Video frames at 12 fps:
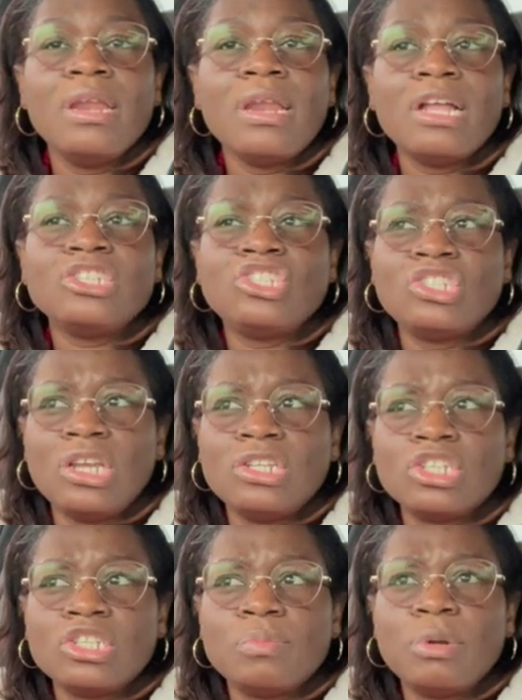Not
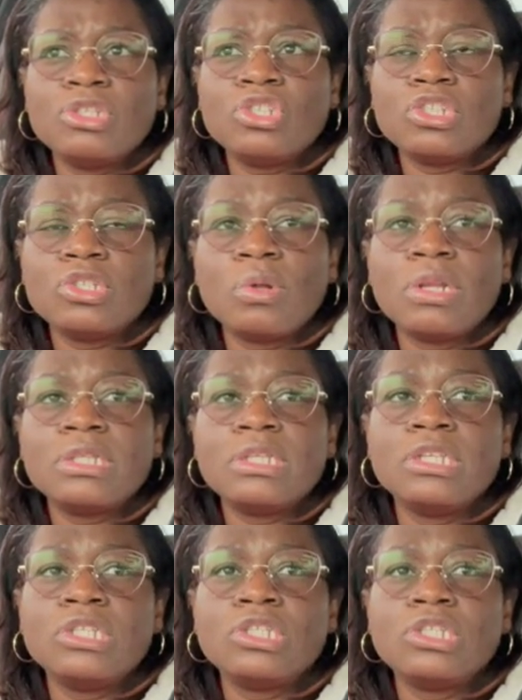changes, but just want to
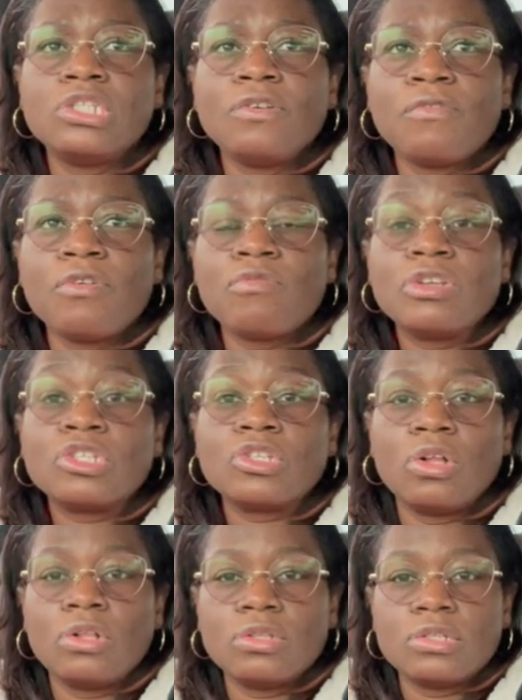see different
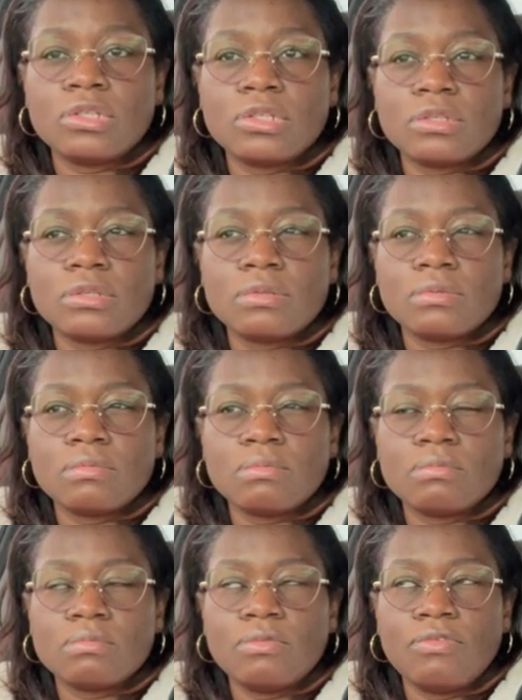results.
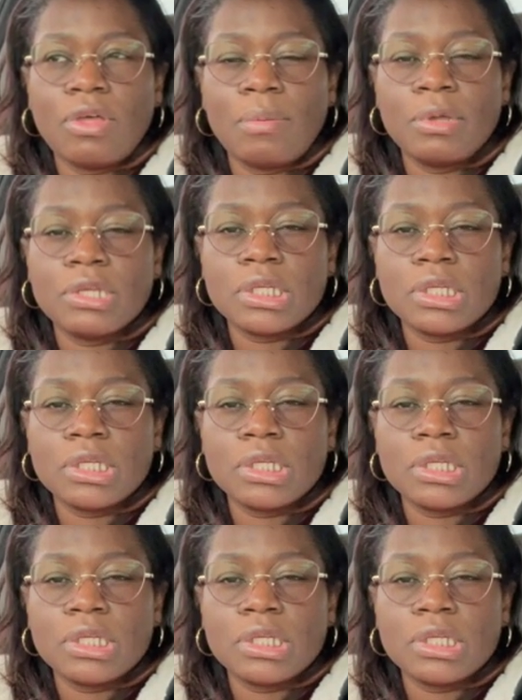If that makes